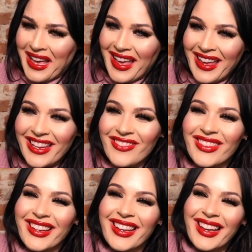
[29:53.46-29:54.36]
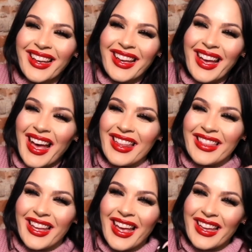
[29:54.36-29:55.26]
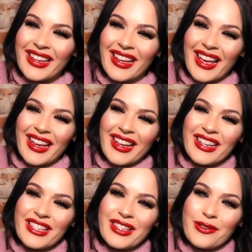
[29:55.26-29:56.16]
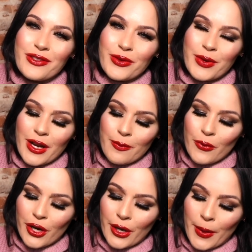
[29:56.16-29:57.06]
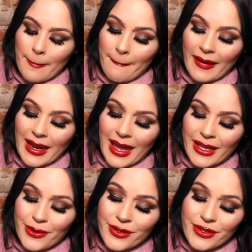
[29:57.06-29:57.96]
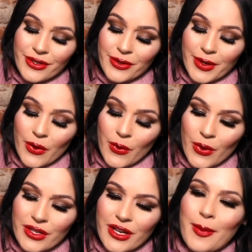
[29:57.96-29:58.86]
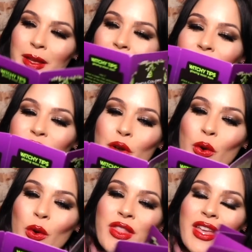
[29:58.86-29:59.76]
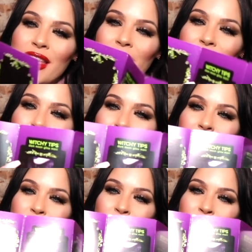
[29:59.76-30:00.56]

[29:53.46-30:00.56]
time. I, I, I just don't do it anymore, but I used to do it all the time. So they gave you like a